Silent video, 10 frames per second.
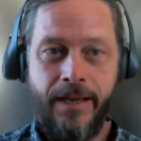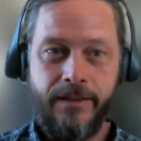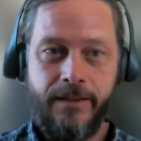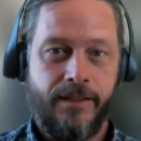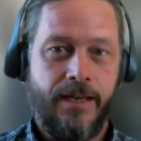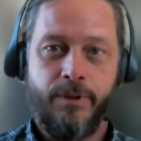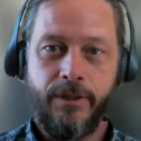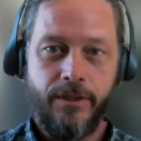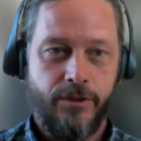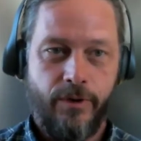Getting the
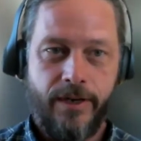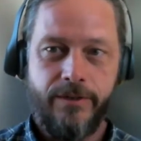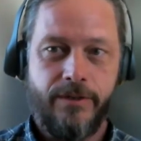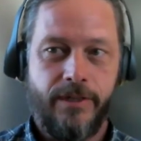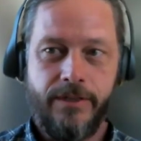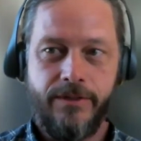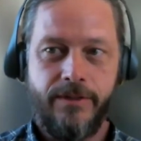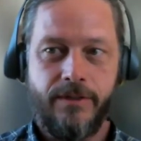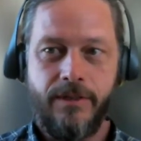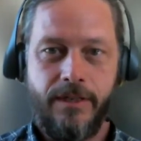cabling underground
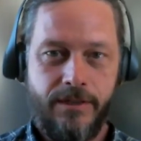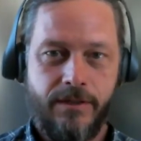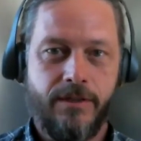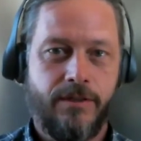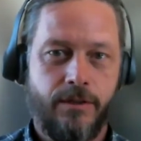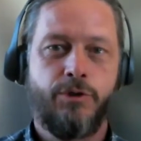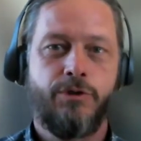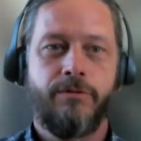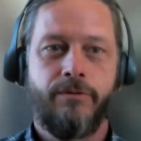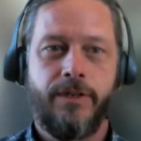is the
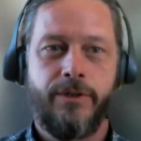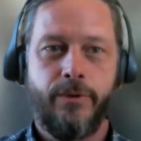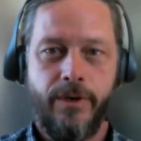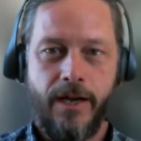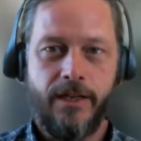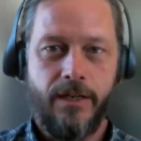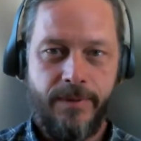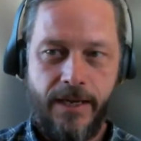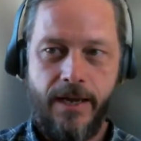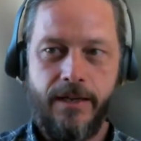solution, right? You are not going to
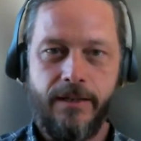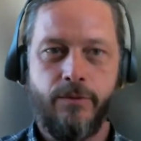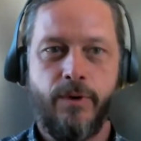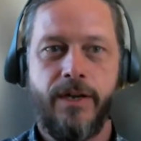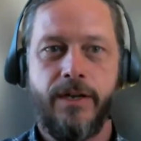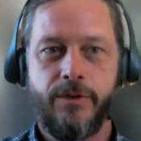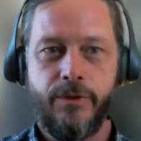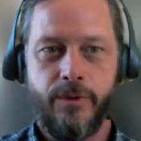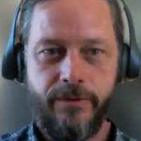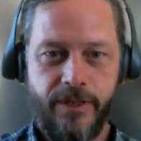be haying an array or
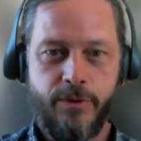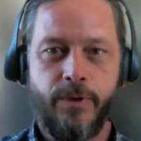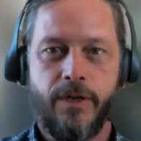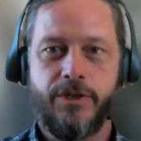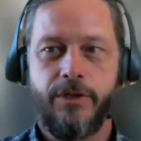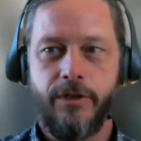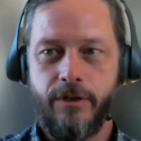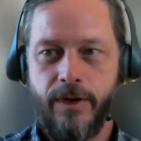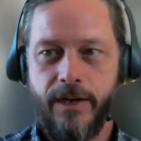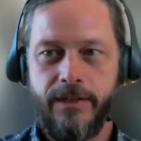doing veg production
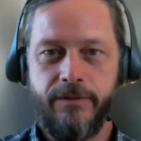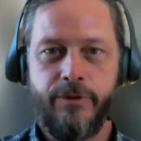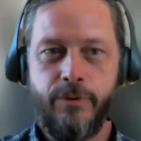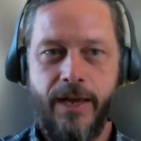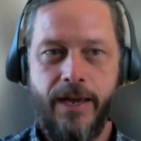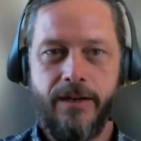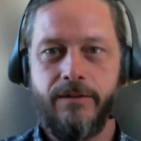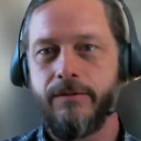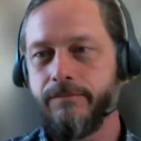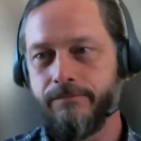in array if you can't
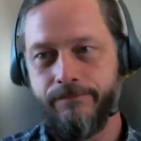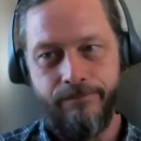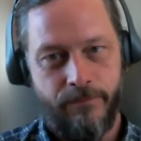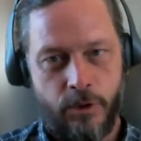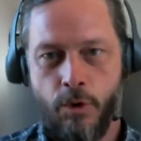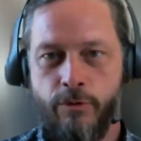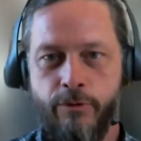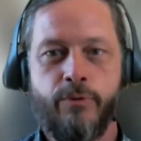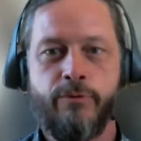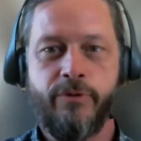go
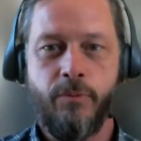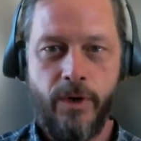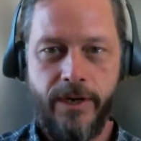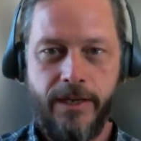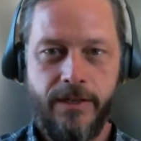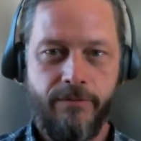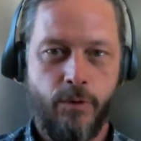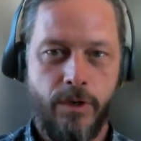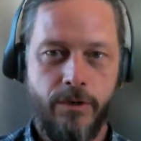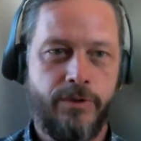through from one end of
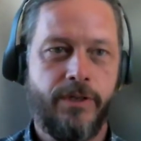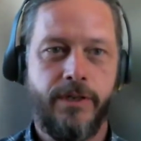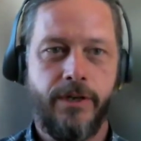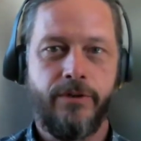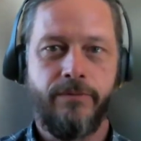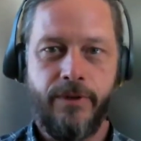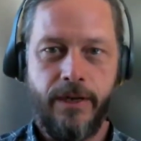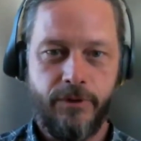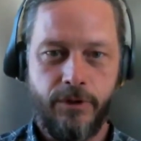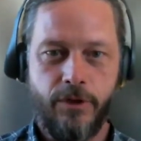a row to the other. If
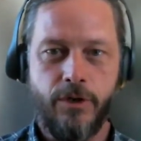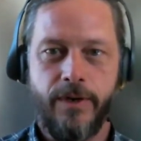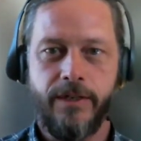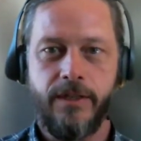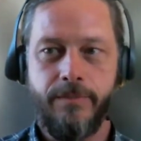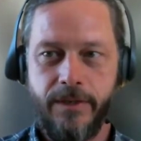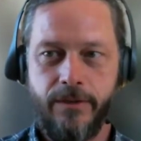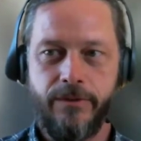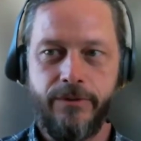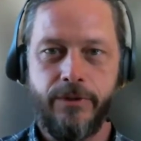you have to turn around in the
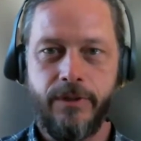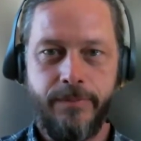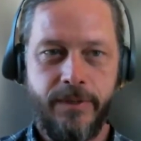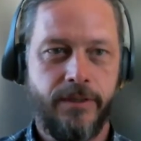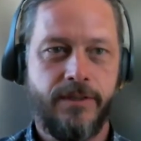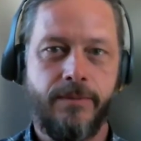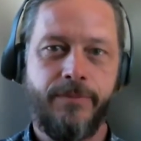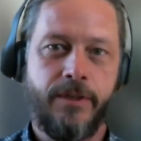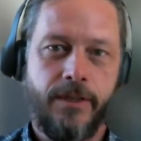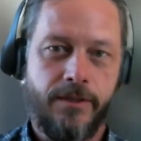middle, you're limited to
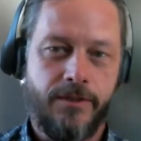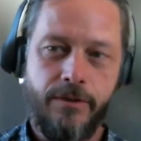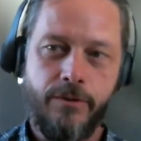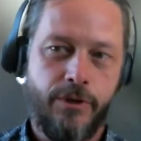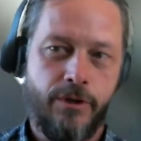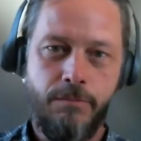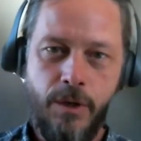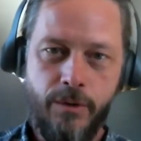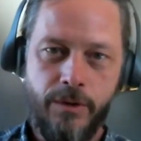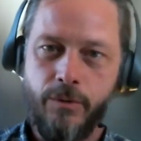something like a zero turn
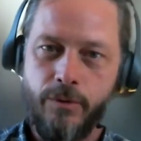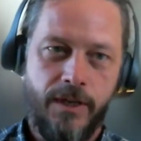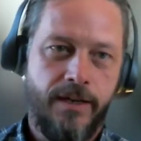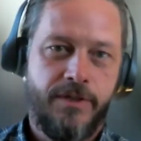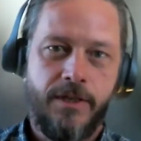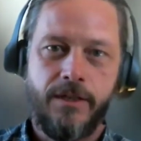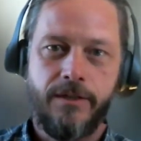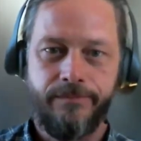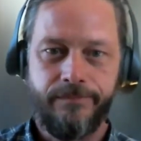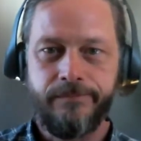mower or
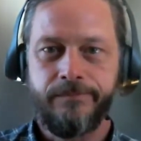livestock.